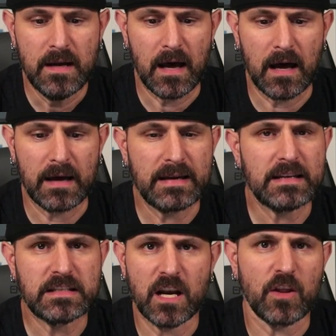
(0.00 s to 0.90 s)
It is
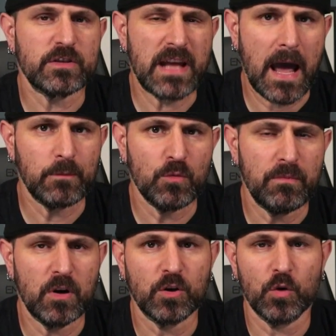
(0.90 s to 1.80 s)
another Tableau
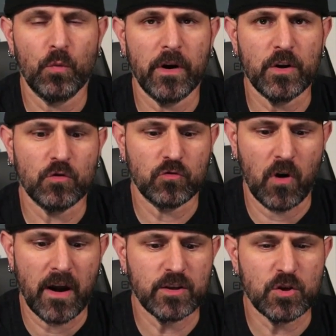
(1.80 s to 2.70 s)
builder where you're
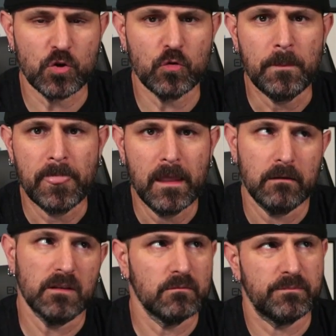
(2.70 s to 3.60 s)
trying to,
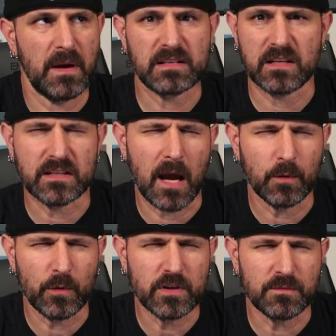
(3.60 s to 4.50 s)
well, basically a Tableau
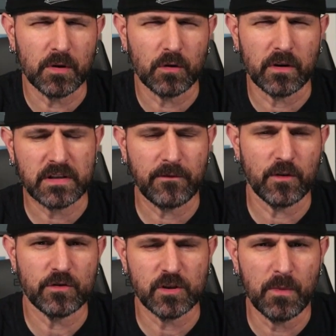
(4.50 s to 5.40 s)
engine builder, except for
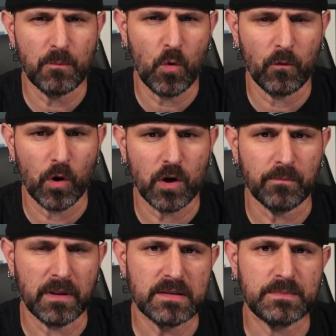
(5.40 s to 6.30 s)
there's a little bit more worker
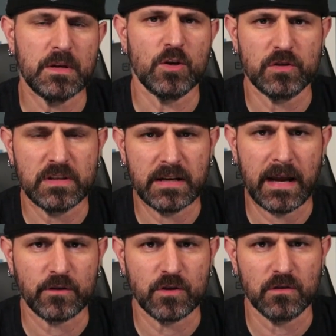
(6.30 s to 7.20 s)
placement. You're sending
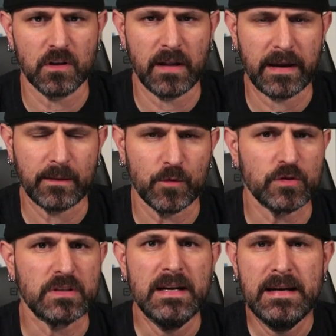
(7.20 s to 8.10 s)
out your little animals
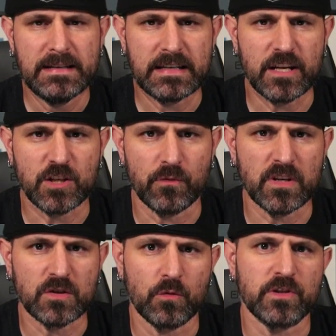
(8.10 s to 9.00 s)
to get your
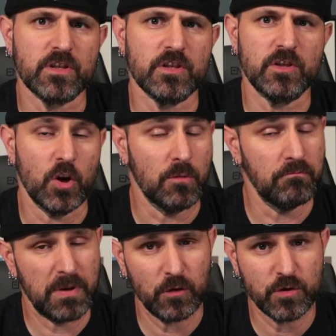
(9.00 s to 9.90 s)
resources so you can
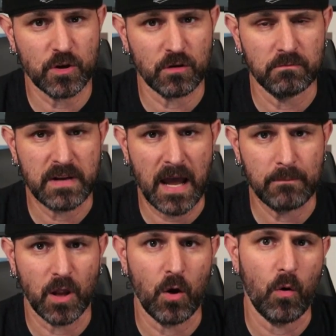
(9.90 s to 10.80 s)
build your
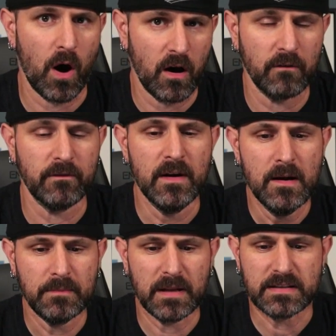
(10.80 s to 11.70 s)
Tableau of
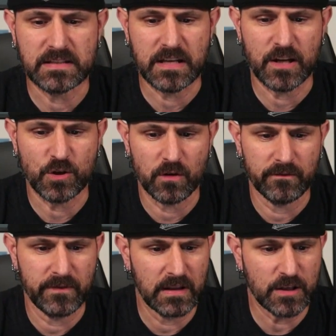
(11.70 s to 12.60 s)
places in your
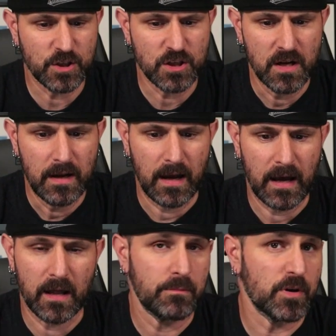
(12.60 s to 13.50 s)
village.
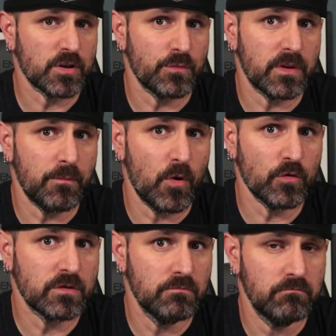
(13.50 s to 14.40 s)
The person with the
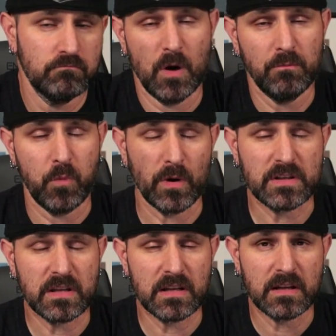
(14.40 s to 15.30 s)
most points at
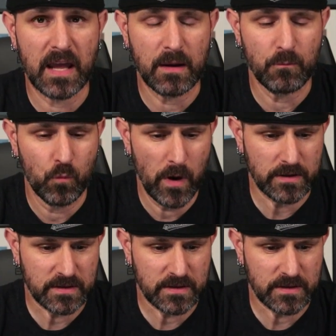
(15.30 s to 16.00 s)
the end of the game wins.